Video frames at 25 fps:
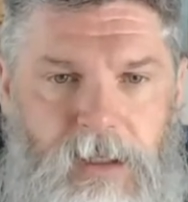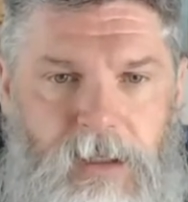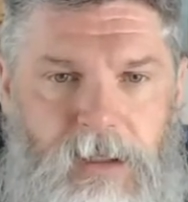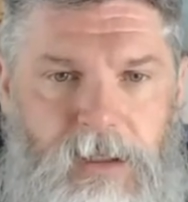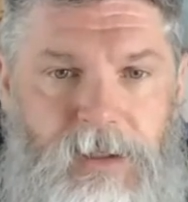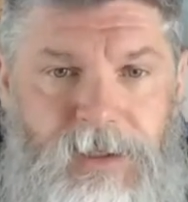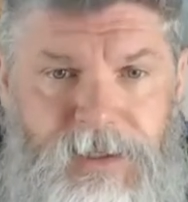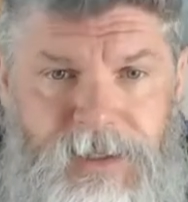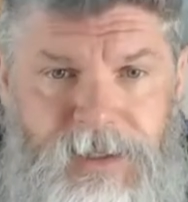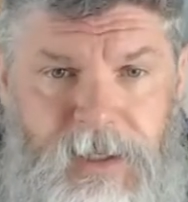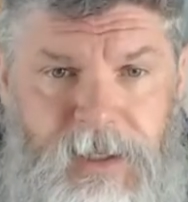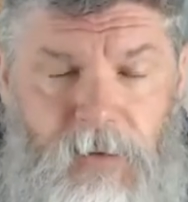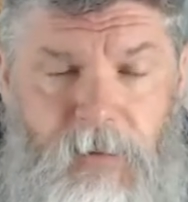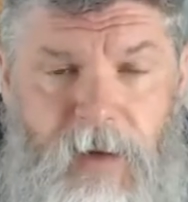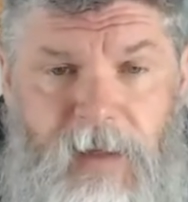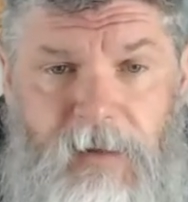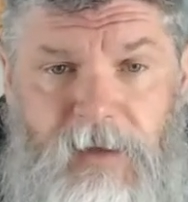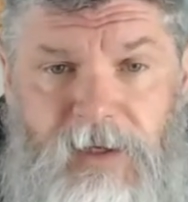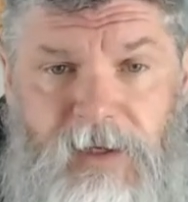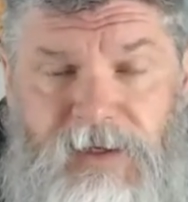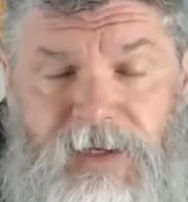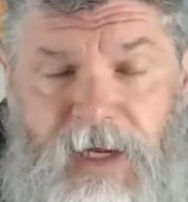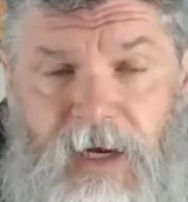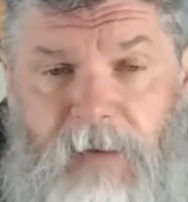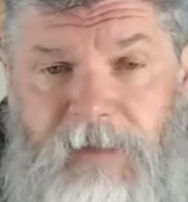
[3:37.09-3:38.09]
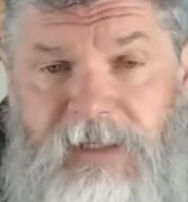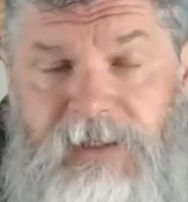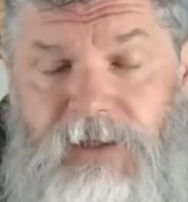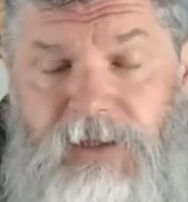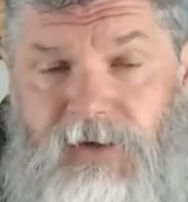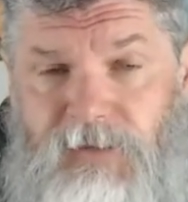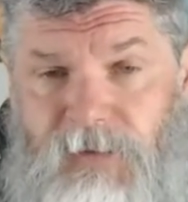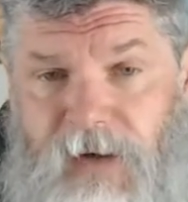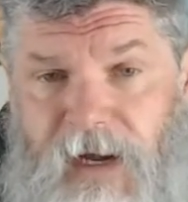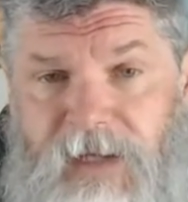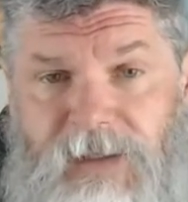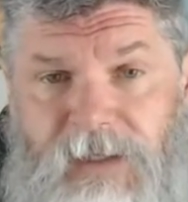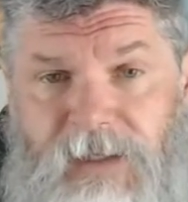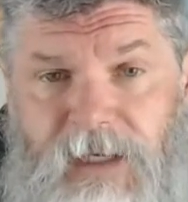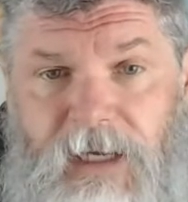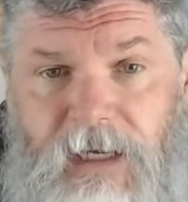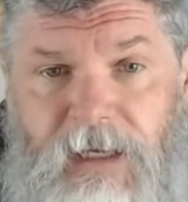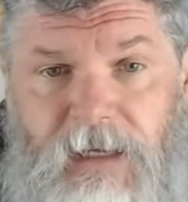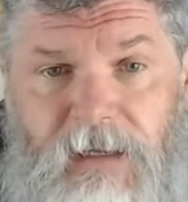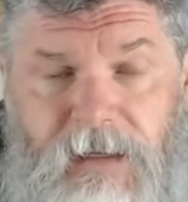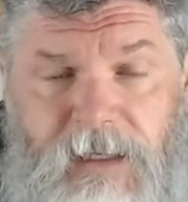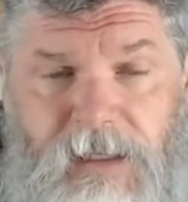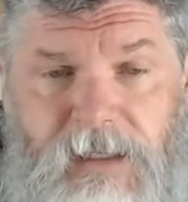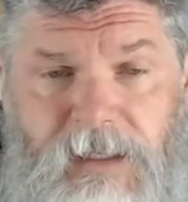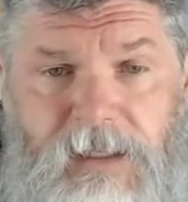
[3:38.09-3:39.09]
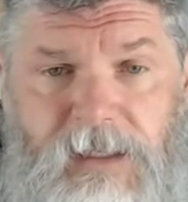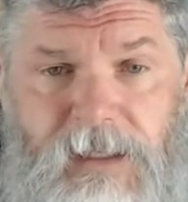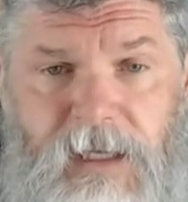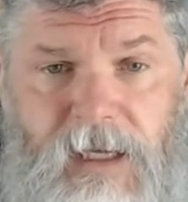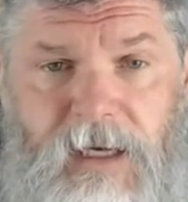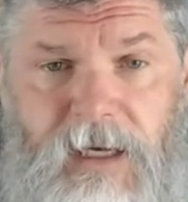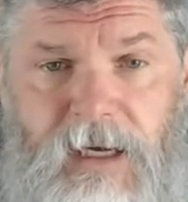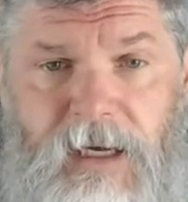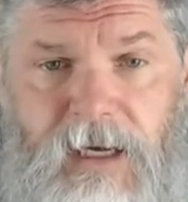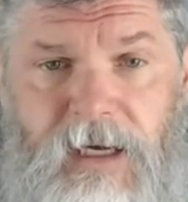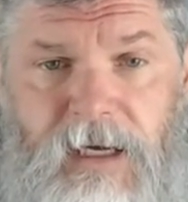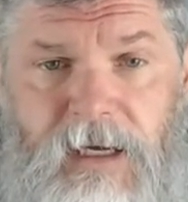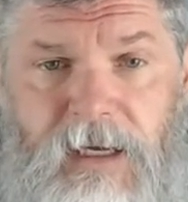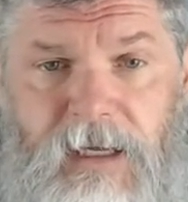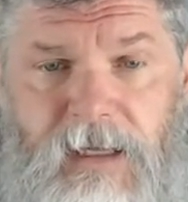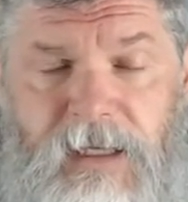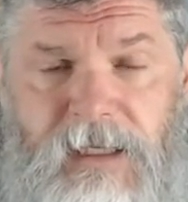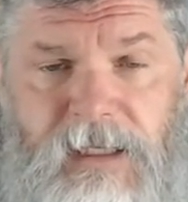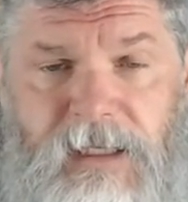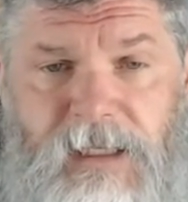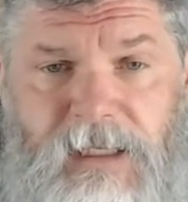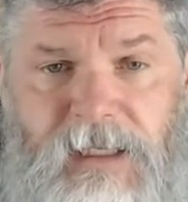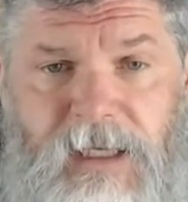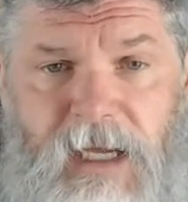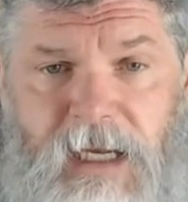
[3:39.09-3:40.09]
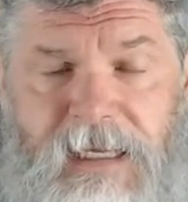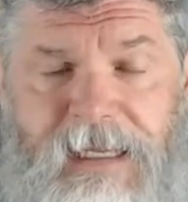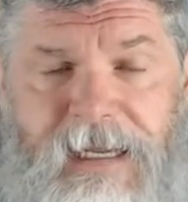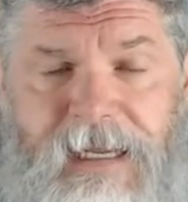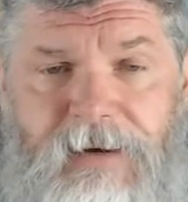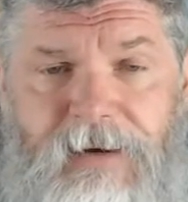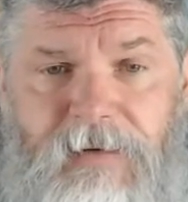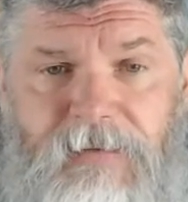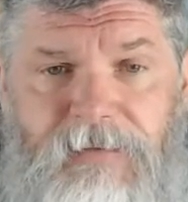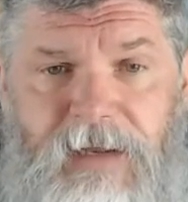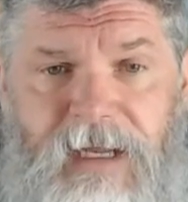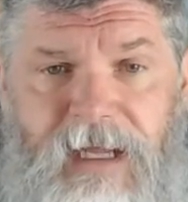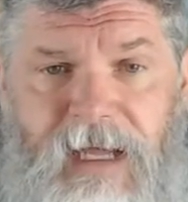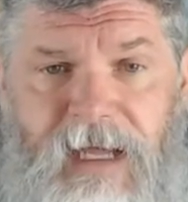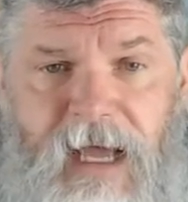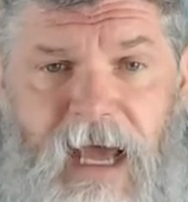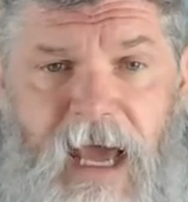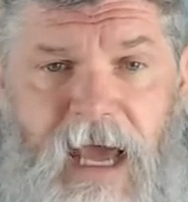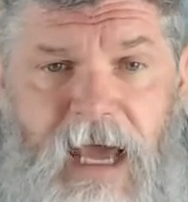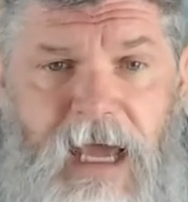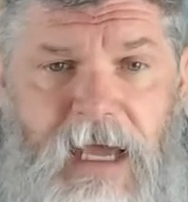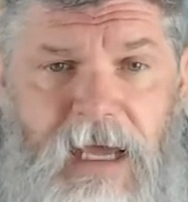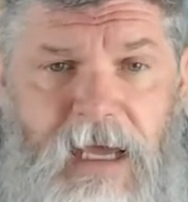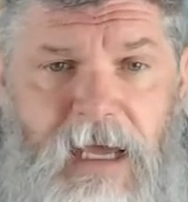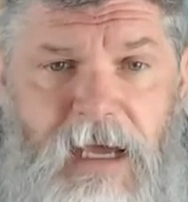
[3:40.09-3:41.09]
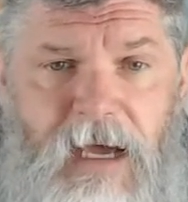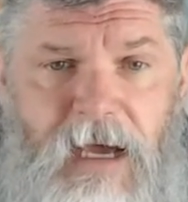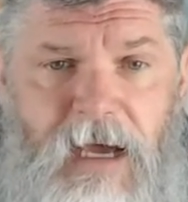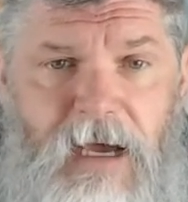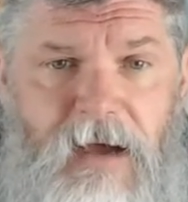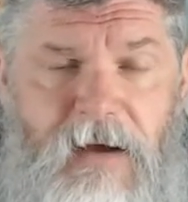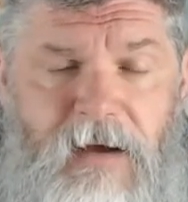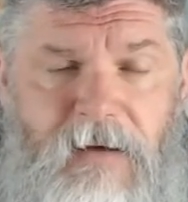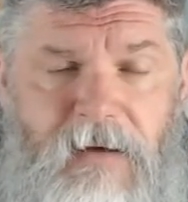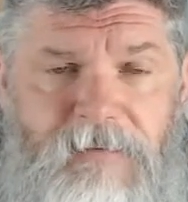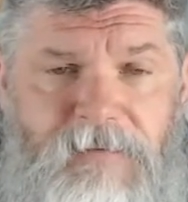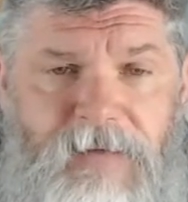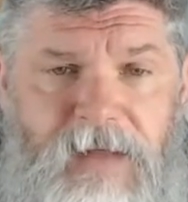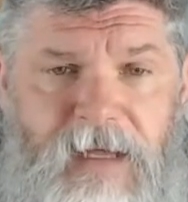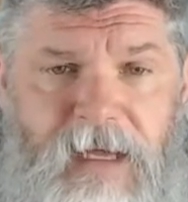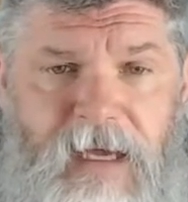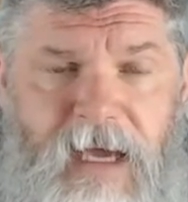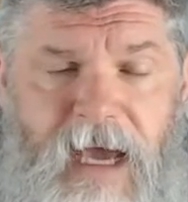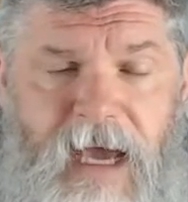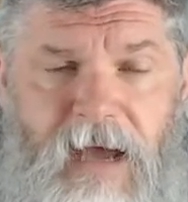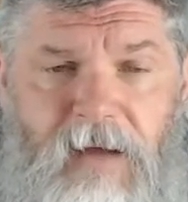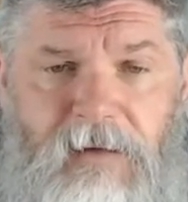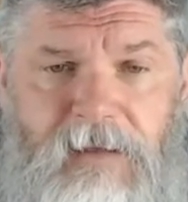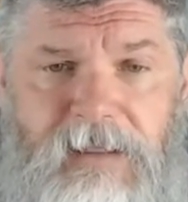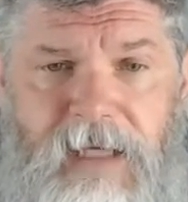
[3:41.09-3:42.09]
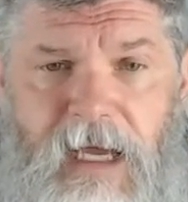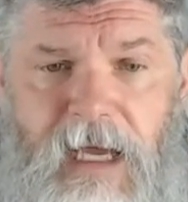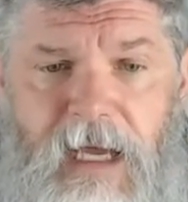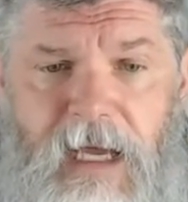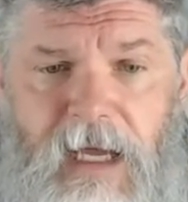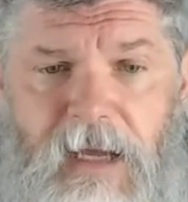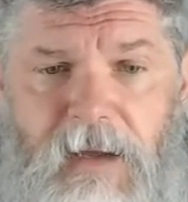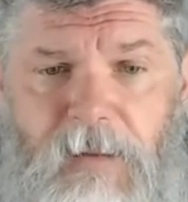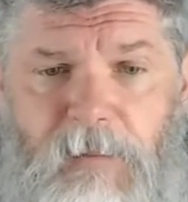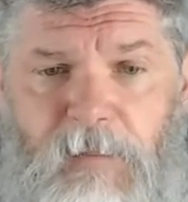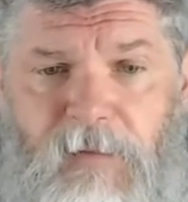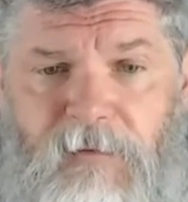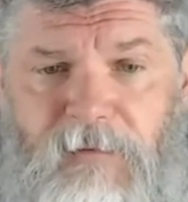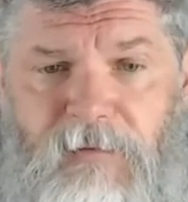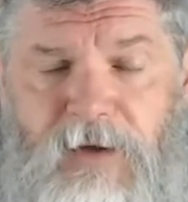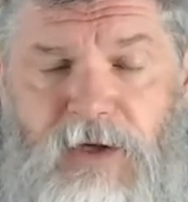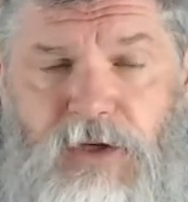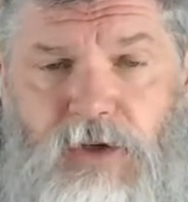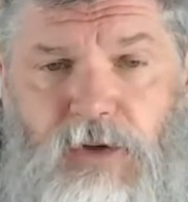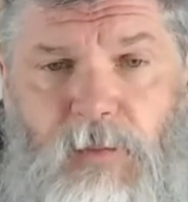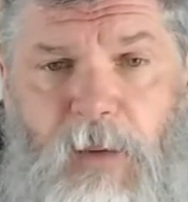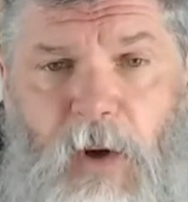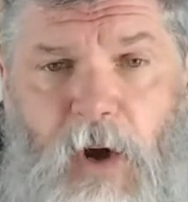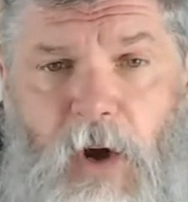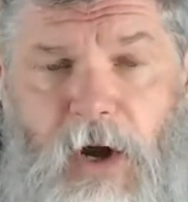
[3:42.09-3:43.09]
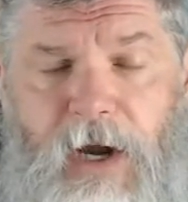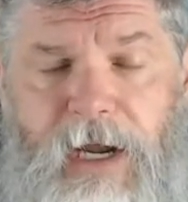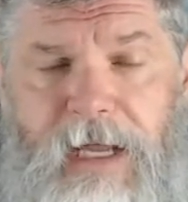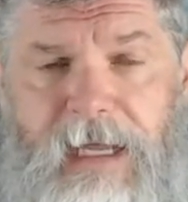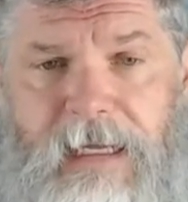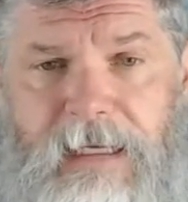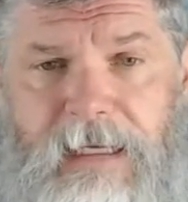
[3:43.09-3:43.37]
Do you see the way this gentleman's addressing this leader of the DA of the Gauteng Provincial Party?